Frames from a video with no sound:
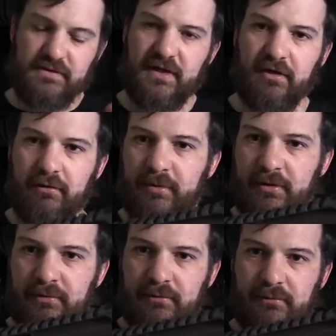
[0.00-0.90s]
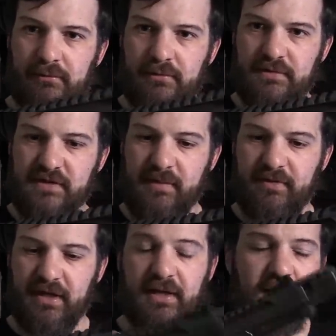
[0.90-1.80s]
Cycle the bolt, same
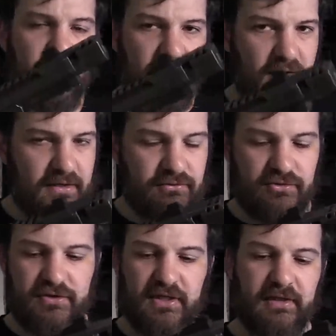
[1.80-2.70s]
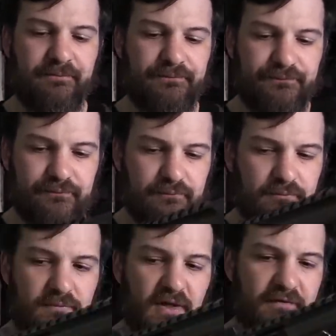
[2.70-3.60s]
thing. Now, interesting,
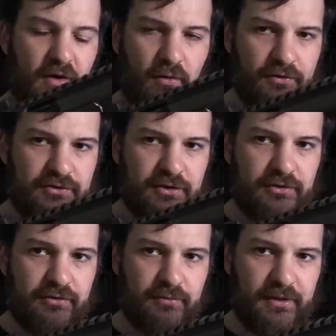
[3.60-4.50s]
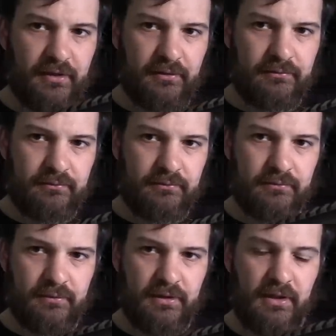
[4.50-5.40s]
if I hold the trigger to the rear,
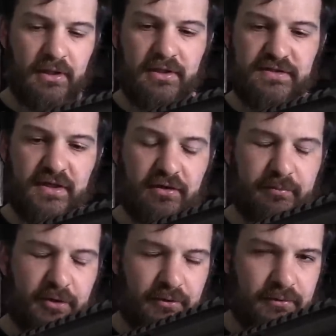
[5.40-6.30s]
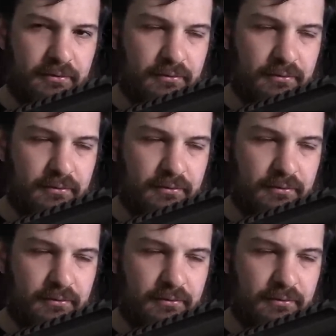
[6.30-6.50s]
cycle the bolt,